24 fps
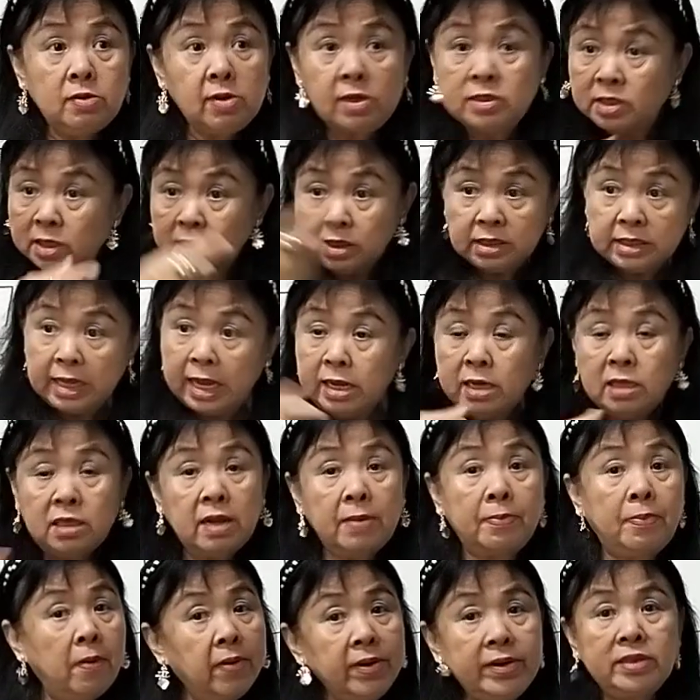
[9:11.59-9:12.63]
You are just saying
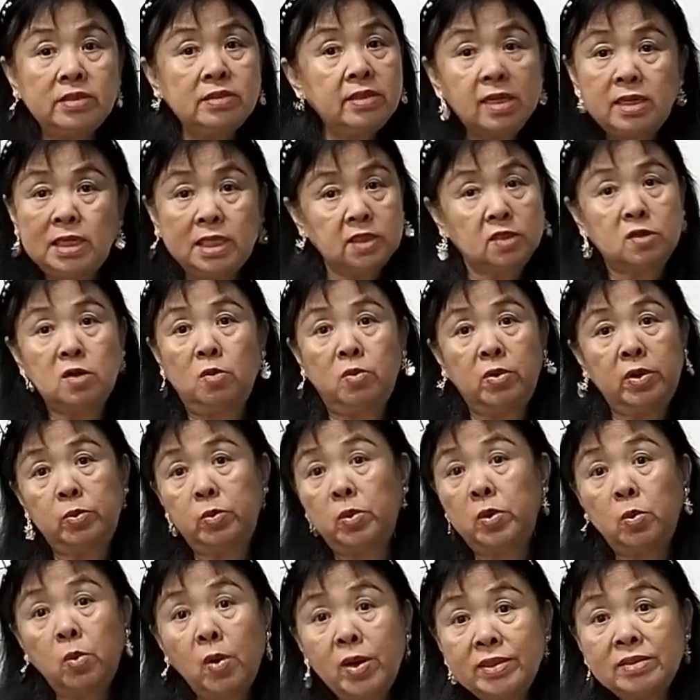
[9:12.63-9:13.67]
the point. That is not what
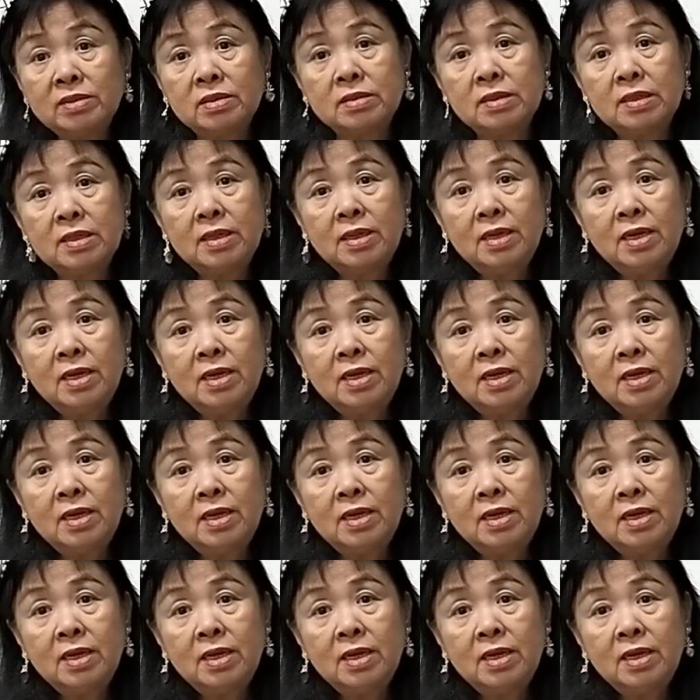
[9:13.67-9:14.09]
we want.